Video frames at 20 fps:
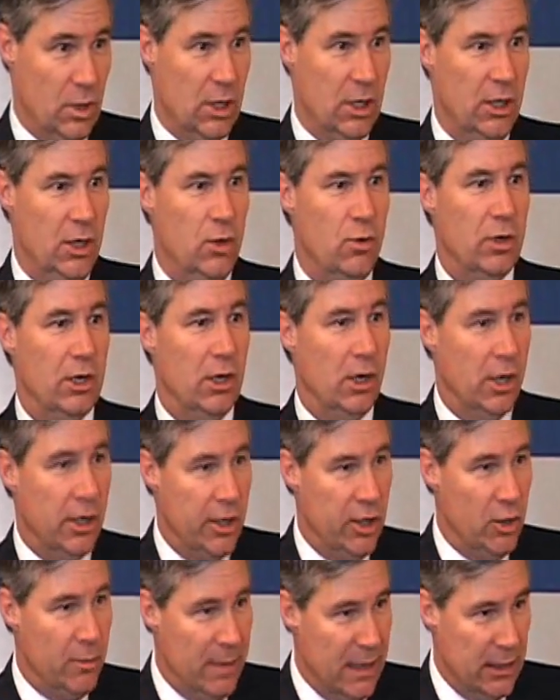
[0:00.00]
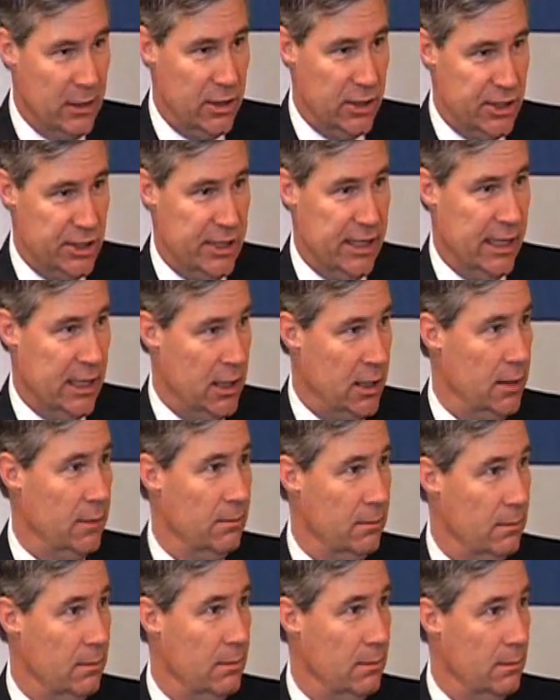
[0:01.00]
you can argue about the stick,
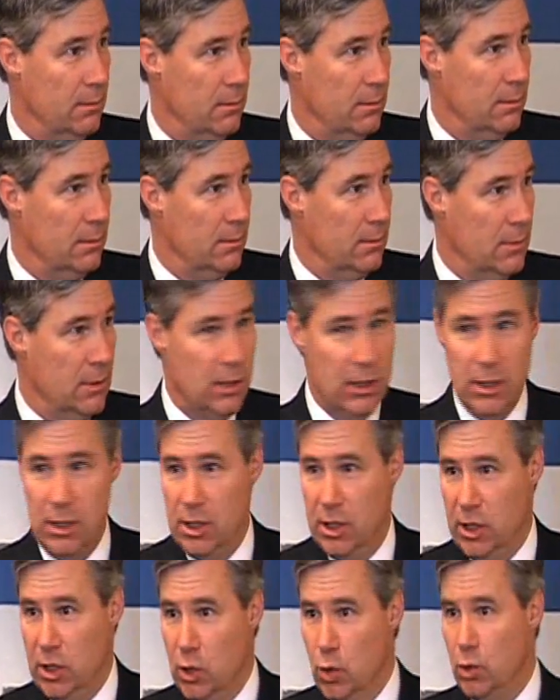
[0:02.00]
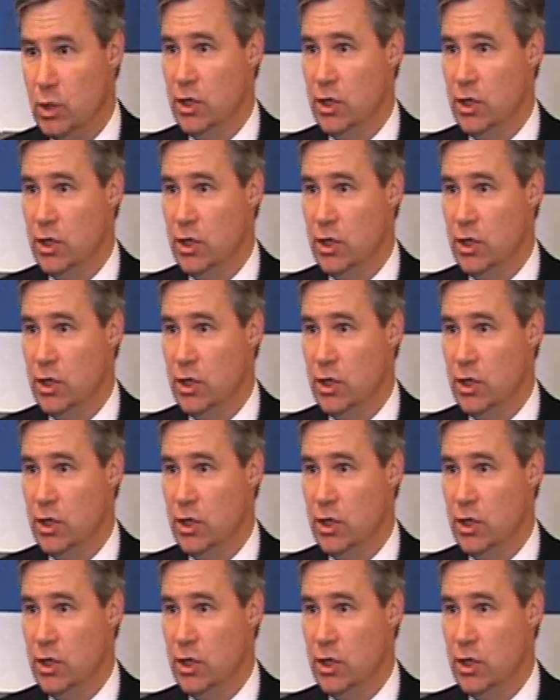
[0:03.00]
you